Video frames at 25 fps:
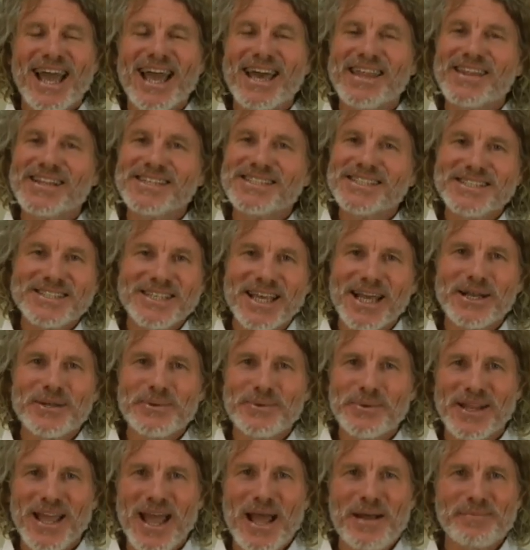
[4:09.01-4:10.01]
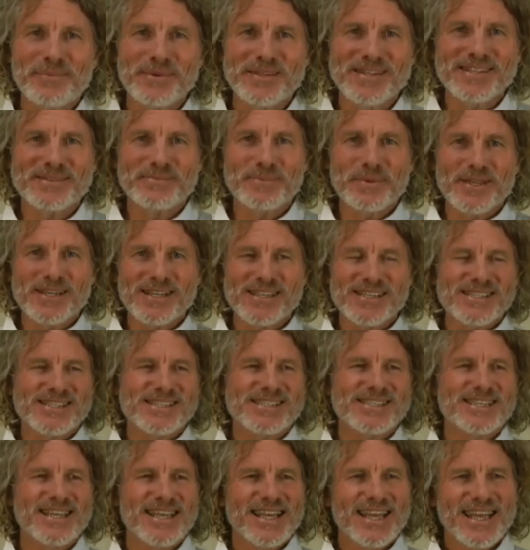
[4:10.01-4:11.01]
And that's exactly what happened,
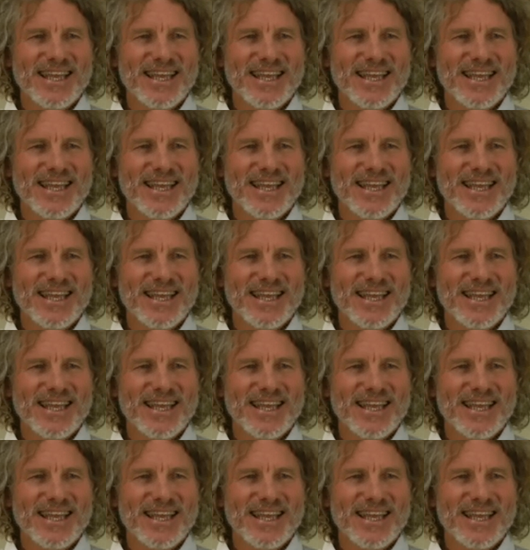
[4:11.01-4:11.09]
because